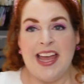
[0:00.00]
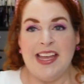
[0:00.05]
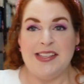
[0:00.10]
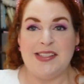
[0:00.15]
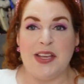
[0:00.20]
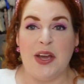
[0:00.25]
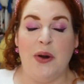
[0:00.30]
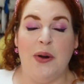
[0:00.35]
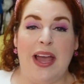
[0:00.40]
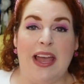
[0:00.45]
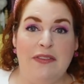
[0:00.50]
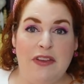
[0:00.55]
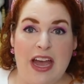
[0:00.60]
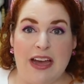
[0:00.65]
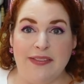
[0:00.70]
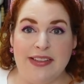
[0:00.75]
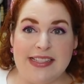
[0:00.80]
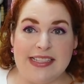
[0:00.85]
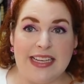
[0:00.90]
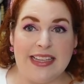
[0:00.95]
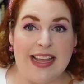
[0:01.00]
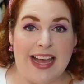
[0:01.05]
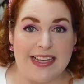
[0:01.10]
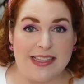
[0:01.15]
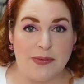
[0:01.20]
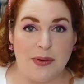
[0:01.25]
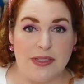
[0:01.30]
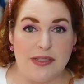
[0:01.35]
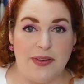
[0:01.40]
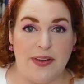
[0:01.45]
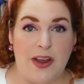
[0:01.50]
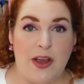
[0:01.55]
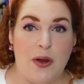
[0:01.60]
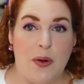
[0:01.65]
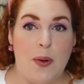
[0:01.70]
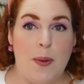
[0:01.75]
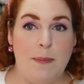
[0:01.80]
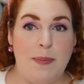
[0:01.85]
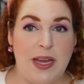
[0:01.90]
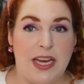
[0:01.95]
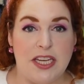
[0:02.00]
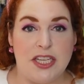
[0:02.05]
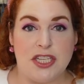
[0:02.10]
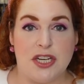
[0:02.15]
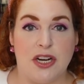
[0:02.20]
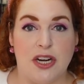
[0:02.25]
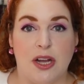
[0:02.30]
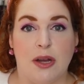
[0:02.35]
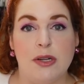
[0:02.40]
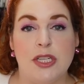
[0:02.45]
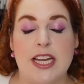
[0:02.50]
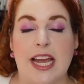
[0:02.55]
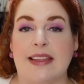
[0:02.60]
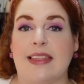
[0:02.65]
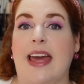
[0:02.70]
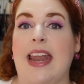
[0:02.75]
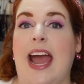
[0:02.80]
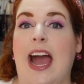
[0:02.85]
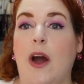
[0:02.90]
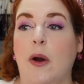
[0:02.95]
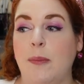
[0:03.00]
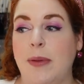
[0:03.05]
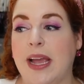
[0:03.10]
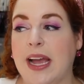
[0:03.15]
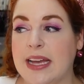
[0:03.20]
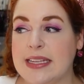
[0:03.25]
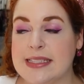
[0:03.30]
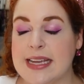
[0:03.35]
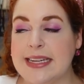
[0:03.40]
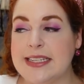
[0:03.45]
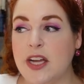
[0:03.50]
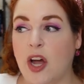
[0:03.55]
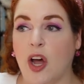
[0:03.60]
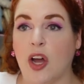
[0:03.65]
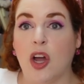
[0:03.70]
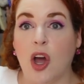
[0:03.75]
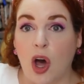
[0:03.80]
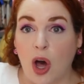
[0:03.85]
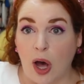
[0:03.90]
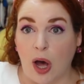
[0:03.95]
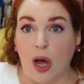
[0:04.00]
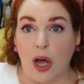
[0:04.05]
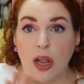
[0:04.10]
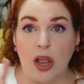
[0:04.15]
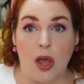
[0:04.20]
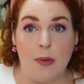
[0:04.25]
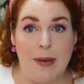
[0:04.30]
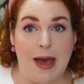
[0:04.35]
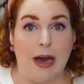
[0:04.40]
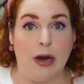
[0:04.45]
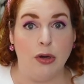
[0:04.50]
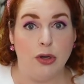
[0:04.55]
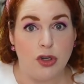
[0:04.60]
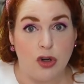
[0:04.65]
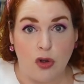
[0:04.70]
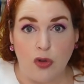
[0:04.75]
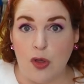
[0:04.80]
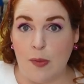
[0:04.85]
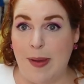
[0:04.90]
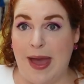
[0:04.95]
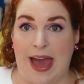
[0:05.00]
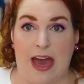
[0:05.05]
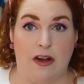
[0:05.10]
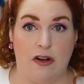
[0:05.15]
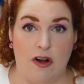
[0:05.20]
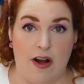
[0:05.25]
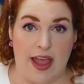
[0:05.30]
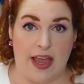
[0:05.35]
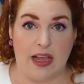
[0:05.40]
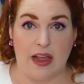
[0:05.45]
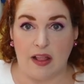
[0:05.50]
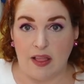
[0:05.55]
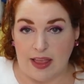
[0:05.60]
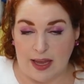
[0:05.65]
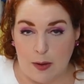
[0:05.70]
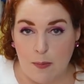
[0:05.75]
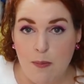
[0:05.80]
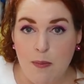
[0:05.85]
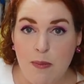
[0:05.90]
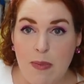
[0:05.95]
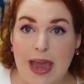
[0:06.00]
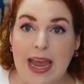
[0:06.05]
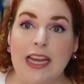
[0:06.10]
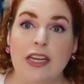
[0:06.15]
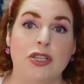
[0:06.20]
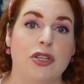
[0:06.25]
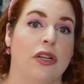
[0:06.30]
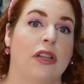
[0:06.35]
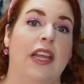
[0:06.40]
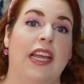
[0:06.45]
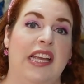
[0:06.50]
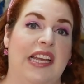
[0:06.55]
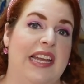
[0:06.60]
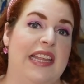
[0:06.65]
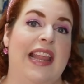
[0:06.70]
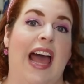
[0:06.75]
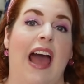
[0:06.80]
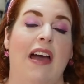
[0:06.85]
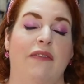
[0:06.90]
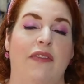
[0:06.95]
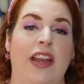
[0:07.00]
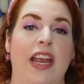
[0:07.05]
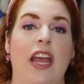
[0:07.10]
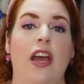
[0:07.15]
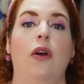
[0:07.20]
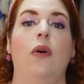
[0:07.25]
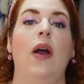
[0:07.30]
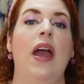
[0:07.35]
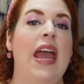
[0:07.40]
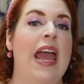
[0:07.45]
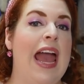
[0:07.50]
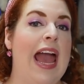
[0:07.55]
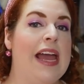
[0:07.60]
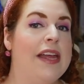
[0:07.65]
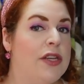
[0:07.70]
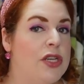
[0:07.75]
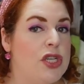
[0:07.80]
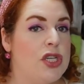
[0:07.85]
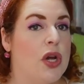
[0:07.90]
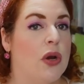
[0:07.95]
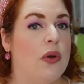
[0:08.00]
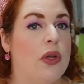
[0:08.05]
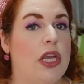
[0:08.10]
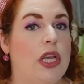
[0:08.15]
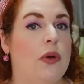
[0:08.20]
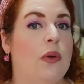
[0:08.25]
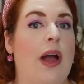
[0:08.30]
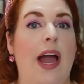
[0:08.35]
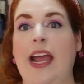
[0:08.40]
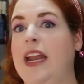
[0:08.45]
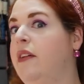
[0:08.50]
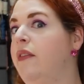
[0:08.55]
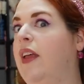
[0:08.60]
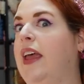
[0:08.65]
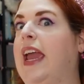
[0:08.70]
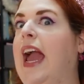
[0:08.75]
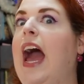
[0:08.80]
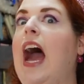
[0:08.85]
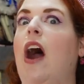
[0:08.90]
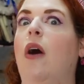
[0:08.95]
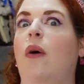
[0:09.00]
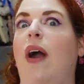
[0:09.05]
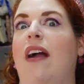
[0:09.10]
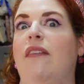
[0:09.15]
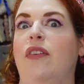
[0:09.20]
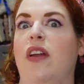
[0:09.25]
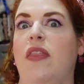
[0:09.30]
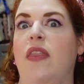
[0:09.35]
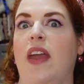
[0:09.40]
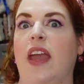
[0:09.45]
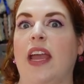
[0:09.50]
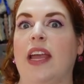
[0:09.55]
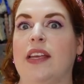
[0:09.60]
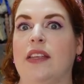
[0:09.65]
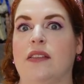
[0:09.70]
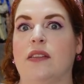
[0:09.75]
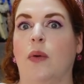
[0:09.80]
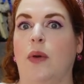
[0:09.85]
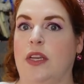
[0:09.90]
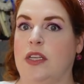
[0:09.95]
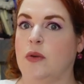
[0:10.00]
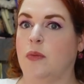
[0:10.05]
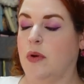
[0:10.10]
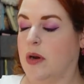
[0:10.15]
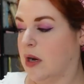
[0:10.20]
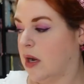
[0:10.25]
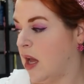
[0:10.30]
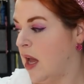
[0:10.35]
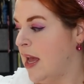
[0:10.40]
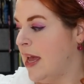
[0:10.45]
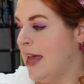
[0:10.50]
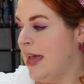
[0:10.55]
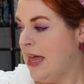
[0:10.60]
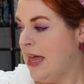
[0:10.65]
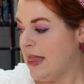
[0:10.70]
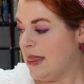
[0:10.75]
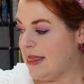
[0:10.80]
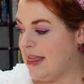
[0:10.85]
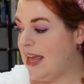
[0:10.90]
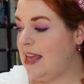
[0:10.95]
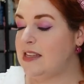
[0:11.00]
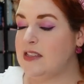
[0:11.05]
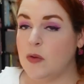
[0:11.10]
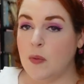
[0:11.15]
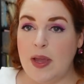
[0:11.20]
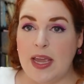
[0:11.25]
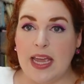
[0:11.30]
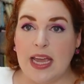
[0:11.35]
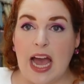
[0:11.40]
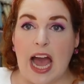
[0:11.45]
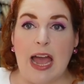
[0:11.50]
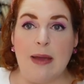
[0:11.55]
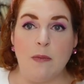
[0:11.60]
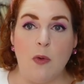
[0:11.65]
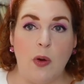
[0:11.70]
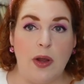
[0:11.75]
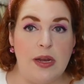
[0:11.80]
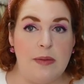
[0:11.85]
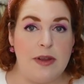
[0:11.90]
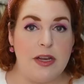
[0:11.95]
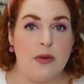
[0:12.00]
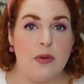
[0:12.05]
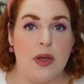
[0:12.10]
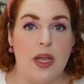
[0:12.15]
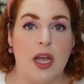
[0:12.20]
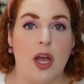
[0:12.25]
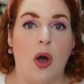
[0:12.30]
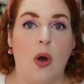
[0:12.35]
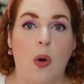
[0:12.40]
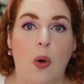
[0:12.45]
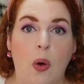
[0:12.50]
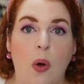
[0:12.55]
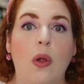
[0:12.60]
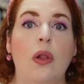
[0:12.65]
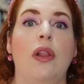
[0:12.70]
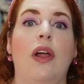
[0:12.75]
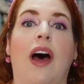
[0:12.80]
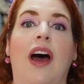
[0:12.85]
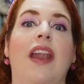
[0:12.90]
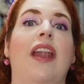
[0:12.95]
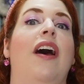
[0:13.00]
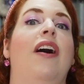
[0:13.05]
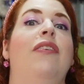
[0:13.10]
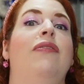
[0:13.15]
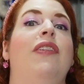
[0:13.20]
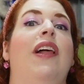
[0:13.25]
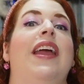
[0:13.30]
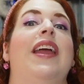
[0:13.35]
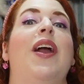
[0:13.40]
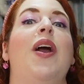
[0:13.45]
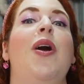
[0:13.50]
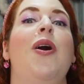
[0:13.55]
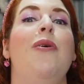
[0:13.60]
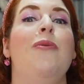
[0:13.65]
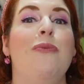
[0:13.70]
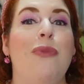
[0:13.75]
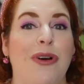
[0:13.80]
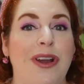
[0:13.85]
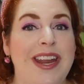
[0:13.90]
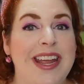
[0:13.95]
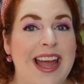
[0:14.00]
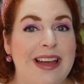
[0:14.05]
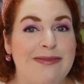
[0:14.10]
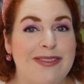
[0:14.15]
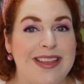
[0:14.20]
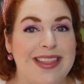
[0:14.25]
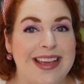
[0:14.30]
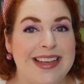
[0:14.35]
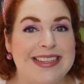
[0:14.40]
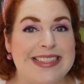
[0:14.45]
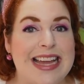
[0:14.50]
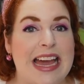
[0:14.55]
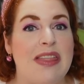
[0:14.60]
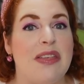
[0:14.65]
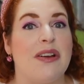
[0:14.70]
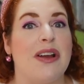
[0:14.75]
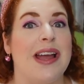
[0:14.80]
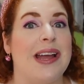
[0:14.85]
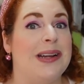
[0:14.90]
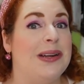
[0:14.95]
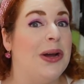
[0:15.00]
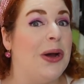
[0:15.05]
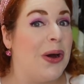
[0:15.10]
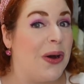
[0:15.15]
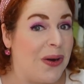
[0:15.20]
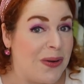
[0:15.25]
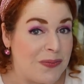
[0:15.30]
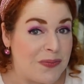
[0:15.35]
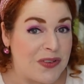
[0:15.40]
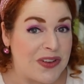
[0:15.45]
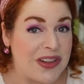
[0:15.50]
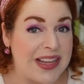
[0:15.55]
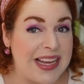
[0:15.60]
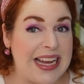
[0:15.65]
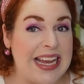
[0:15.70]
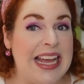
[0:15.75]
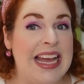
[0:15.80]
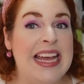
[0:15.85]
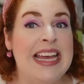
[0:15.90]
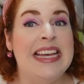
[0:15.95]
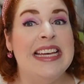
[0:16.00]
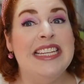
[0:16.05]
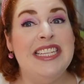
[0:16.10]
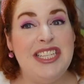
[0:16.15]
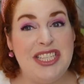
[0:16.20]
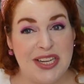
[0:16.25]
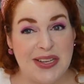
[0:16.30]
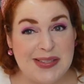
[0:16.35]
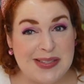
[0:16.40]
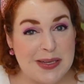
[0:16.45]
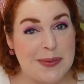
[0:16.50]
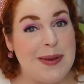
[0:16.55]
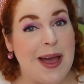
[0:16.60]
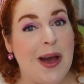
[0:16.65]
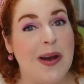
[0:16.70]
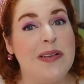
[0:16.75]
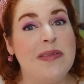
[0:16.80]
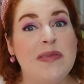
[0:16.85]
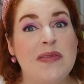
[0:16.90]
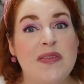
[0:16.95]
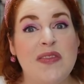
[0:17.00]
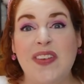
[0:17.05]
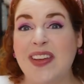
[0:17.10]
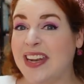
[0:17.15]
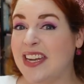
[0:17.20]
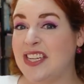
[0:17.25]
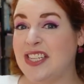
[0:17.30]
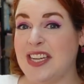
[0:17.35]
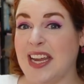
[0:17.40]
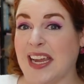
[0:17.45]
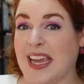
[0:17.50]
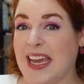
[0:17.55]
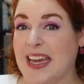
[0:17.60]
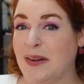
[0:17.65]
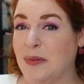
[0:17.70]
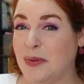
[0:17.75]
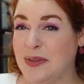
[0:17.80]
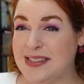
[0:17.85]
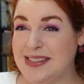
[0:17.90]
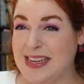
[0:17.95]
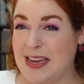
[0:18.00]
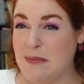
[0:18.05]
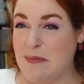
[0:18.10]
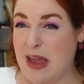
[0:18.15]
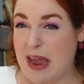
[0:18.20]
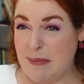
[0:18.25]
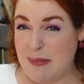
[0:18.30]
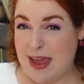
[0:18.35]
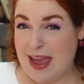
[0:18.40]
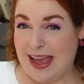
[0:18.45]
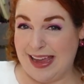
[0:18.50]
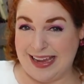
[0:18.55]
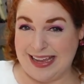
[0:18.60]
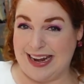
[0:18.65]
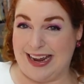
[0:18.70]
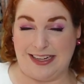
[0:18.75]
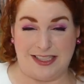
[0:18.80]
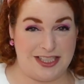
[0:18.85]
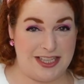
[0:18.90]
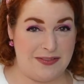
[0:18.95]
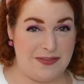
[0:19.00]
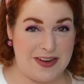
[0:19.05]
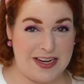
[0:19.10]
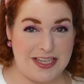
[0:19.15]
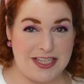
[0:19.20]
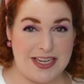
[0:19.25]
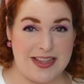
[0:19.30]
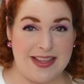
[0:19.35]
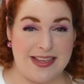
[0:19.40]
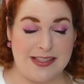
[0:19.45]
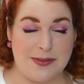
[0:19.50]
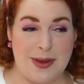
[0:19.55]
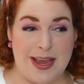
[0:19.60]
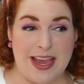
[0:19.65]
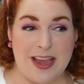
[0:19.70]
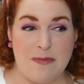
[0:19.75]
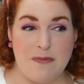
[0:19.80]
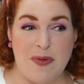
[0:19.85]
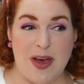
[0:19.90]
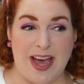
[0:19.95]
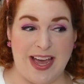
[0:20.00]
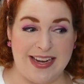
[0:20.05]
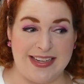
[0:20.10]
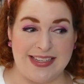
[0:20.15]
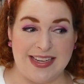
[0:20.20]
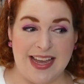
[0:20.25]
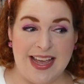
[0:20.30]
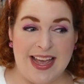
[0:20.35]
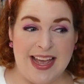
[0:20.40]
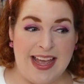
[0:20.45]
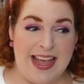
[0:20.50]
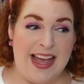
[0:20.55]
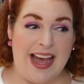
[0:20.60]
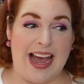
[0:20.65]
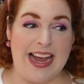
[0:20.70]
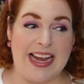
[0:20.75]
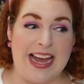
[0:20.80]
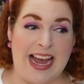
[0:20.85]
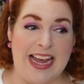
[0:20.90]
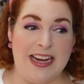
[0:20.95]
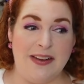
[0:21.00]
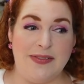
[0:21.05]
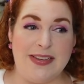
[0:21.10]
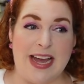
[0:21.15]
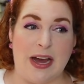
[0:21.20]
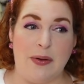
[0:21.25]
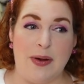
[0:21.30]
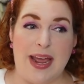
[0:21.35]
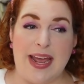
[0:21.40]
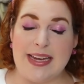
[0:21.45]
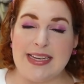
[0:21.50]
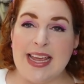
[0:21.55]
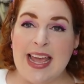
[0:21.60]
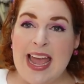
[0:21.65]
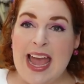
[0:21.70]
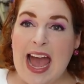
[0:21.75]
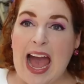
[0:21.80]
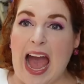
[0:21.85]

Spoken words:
So if you haven't seen last week's video, be sure to go check that out because I talk all about the patterning, like majorly in that video, and show you kind of like how everything is going to work. This week, I'm going to be doing a whole lot of like putting everything together and hopefully just about finishing it. We'll see, maybe I can actually finish it this week, but I kind of doubt it.